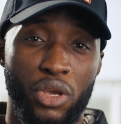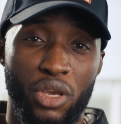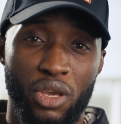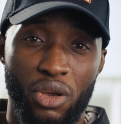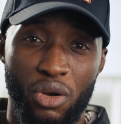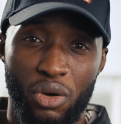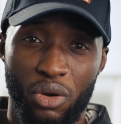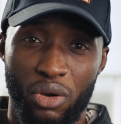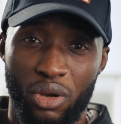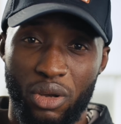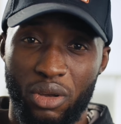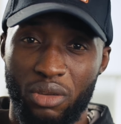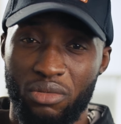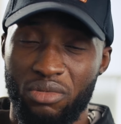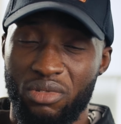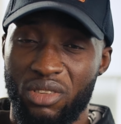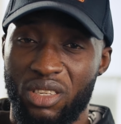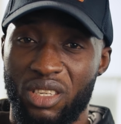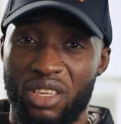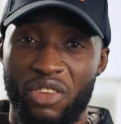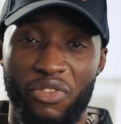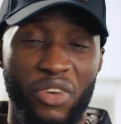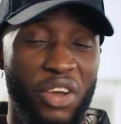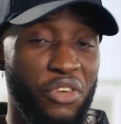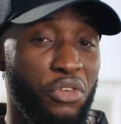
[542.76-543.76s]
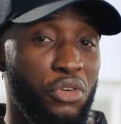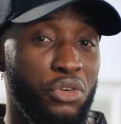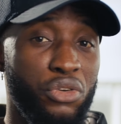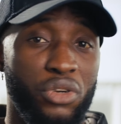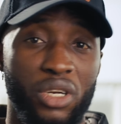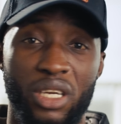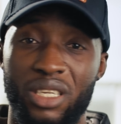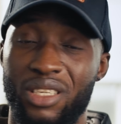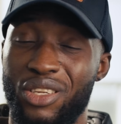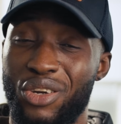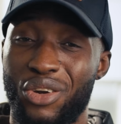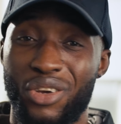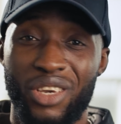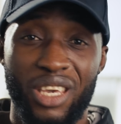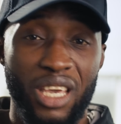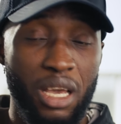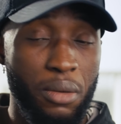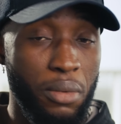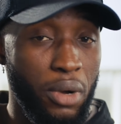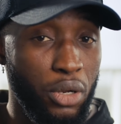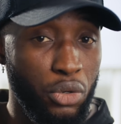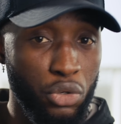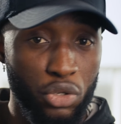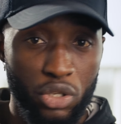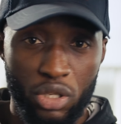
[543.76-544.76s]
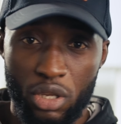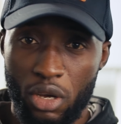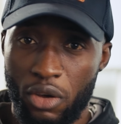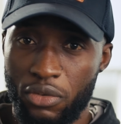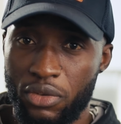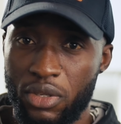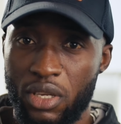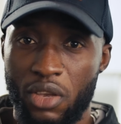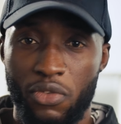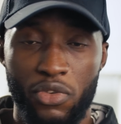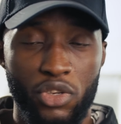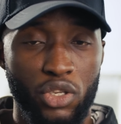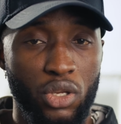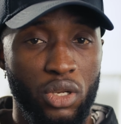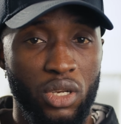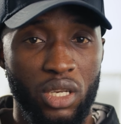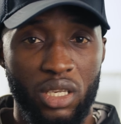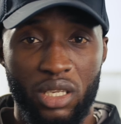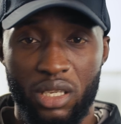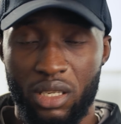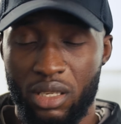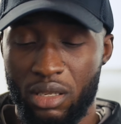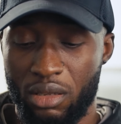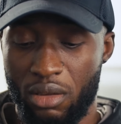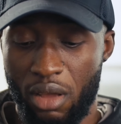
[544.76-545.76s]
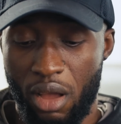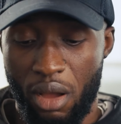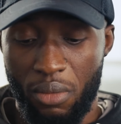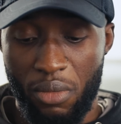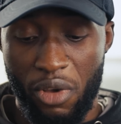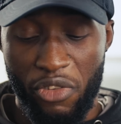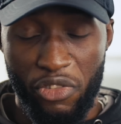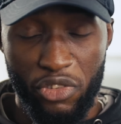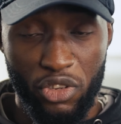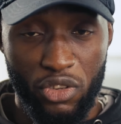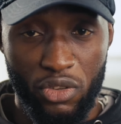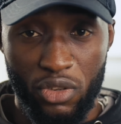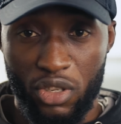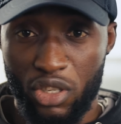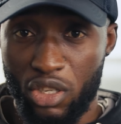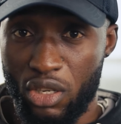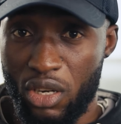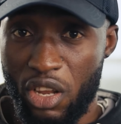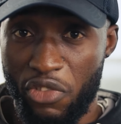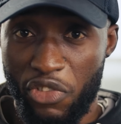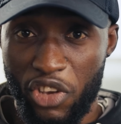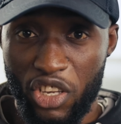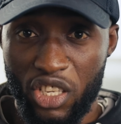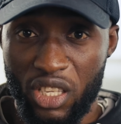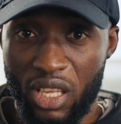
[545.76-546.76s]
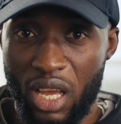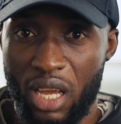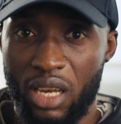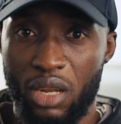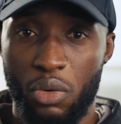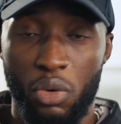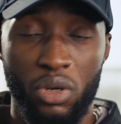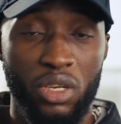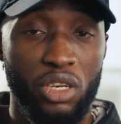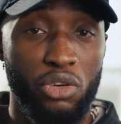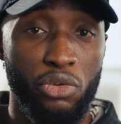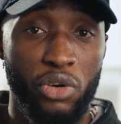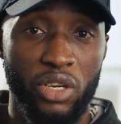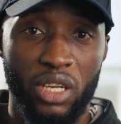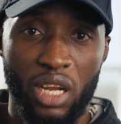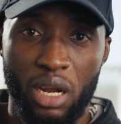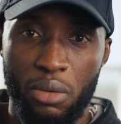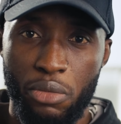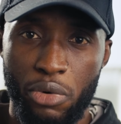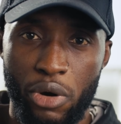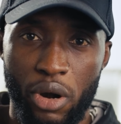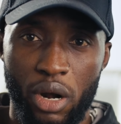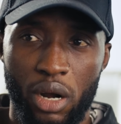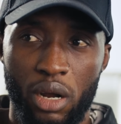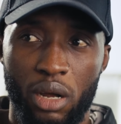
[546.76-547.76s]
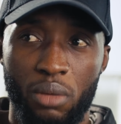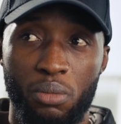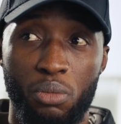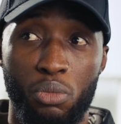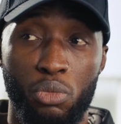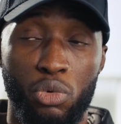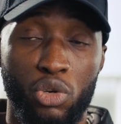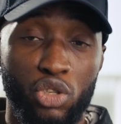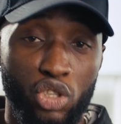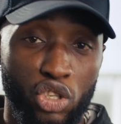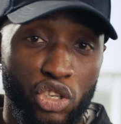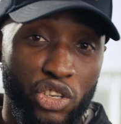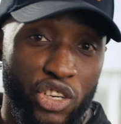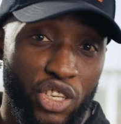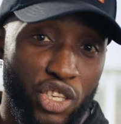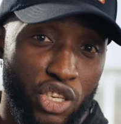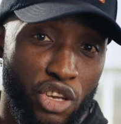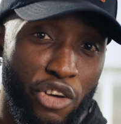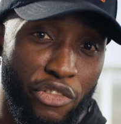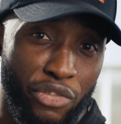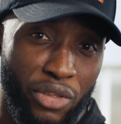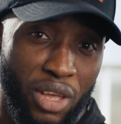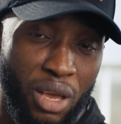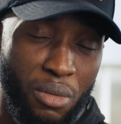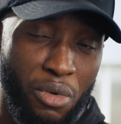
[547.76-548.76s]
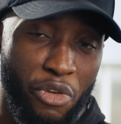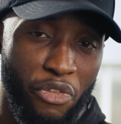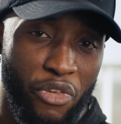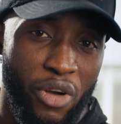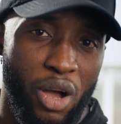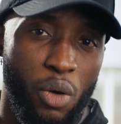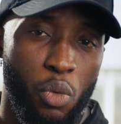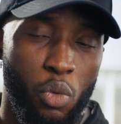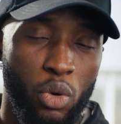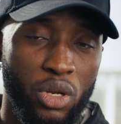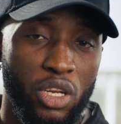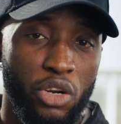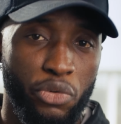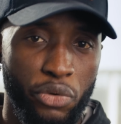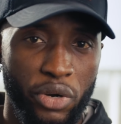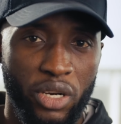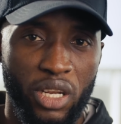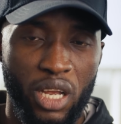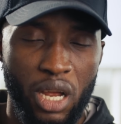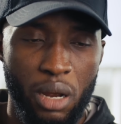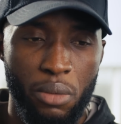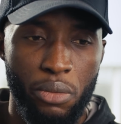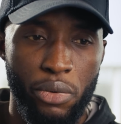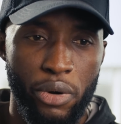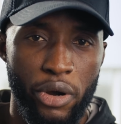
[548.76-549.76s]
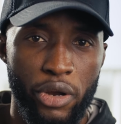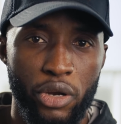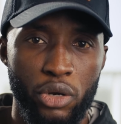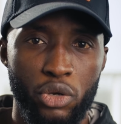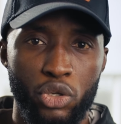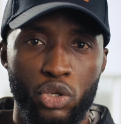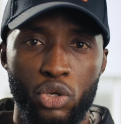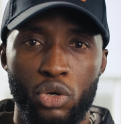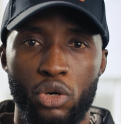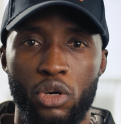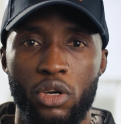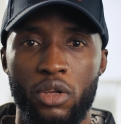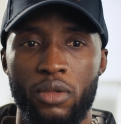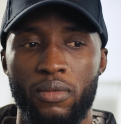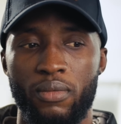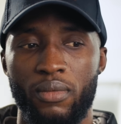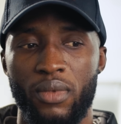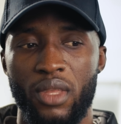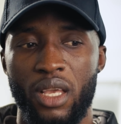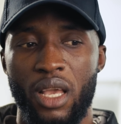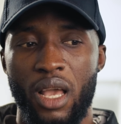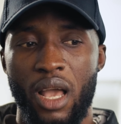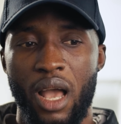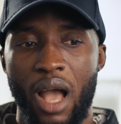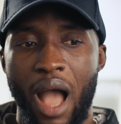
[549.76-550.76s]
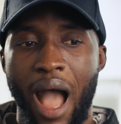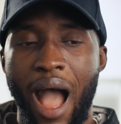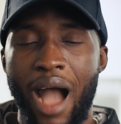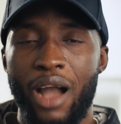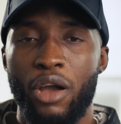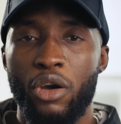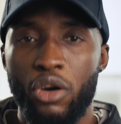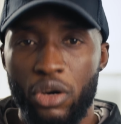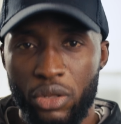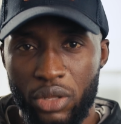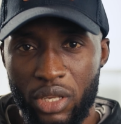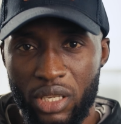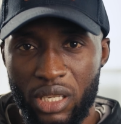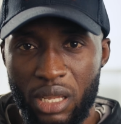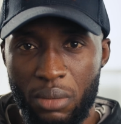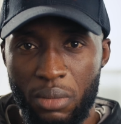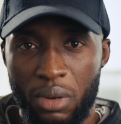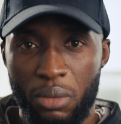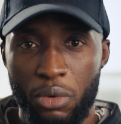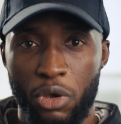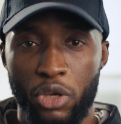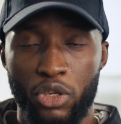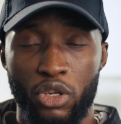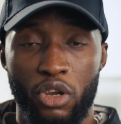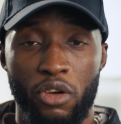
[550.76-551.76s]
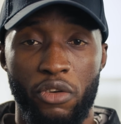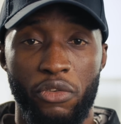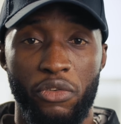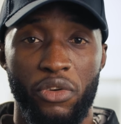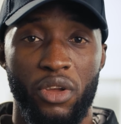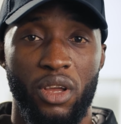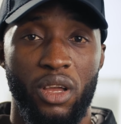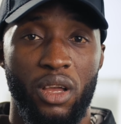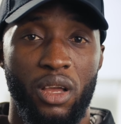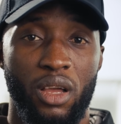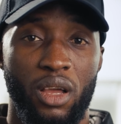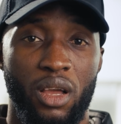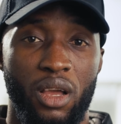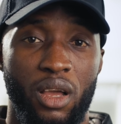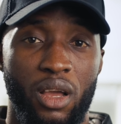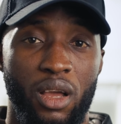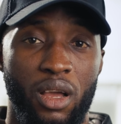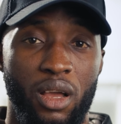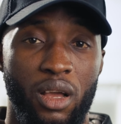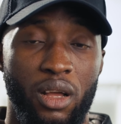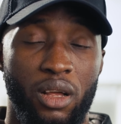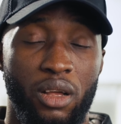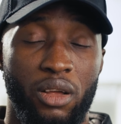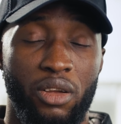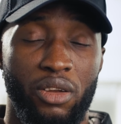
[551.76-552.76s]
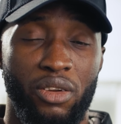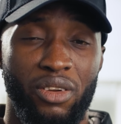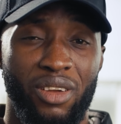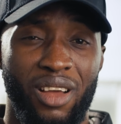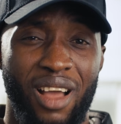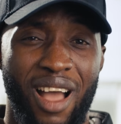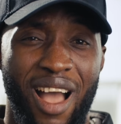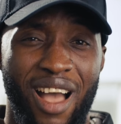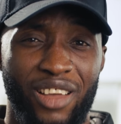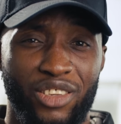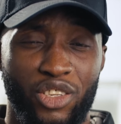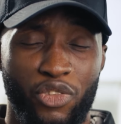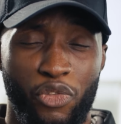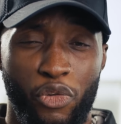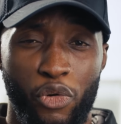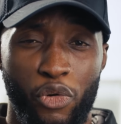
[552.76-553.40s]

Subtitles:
III or C500. They don't care about those stuffs. If it's not a Sony FX9, they want a Red camera. Majority of them, in fact, want a Red camera, So I got this simply because of, as